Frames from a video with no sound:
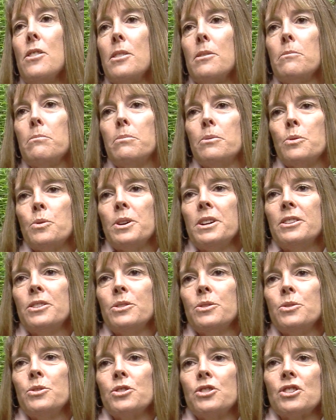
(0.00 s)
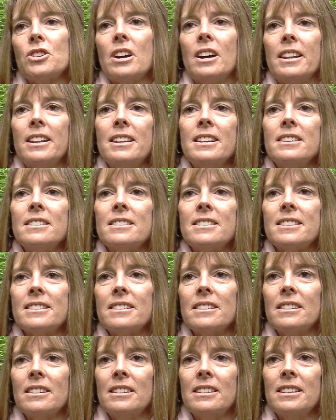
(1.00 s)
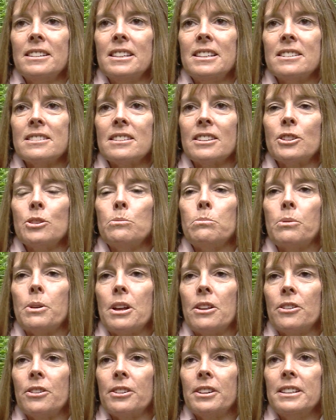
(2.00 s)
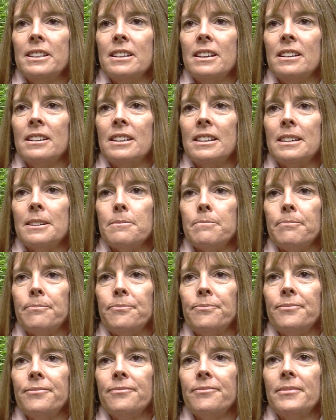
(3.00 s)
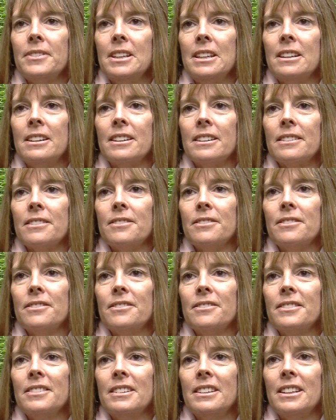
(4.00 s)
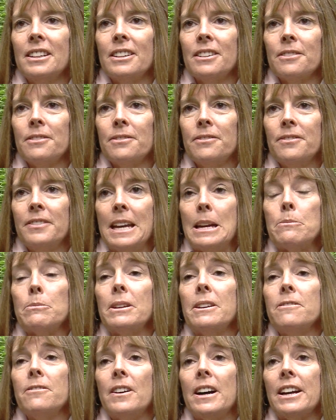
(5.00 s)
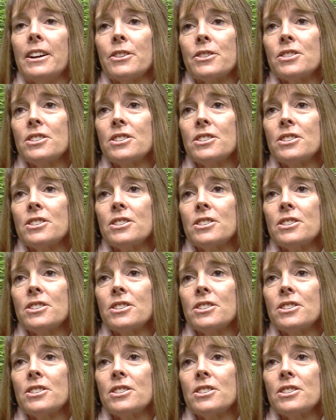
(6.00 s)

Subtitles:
the boy who shot his little brother in a family fire